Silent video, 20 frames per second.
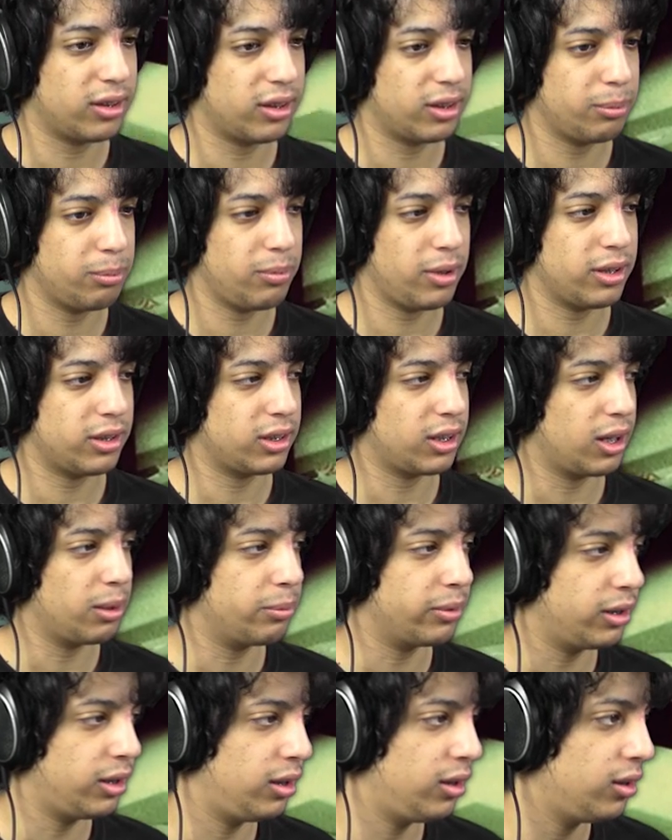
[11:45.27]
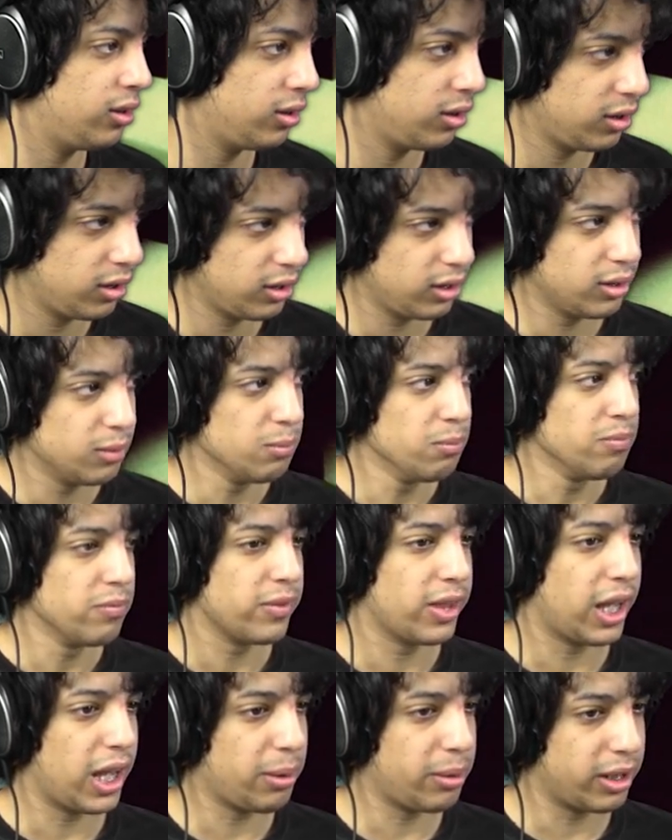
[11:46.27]
Amazing gameplay.
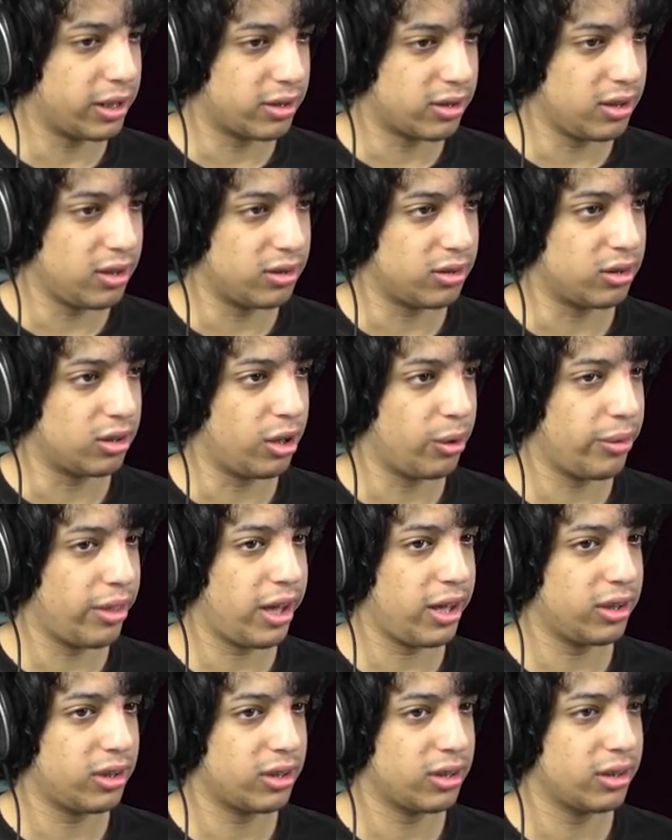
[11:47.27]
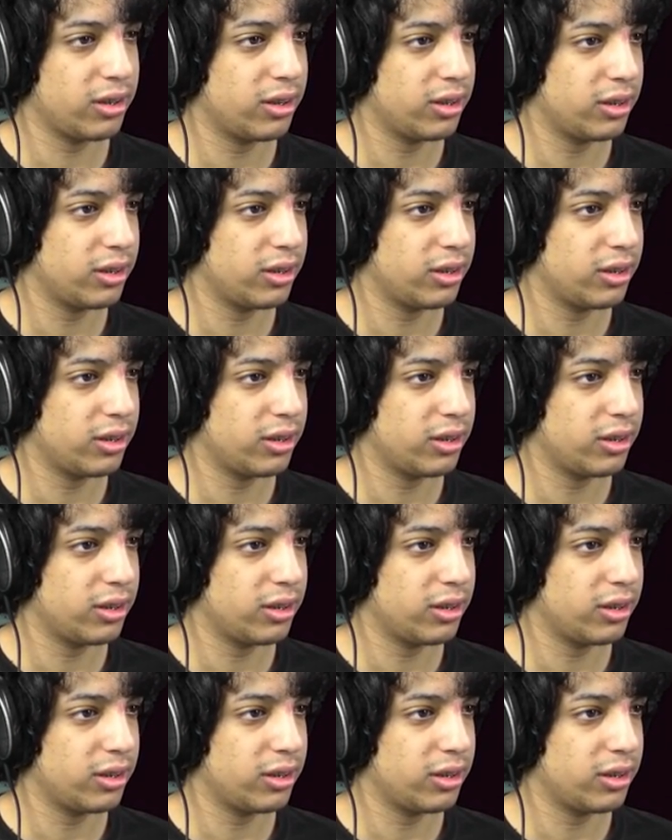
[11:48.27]
I'm gonna sneeze, you know that?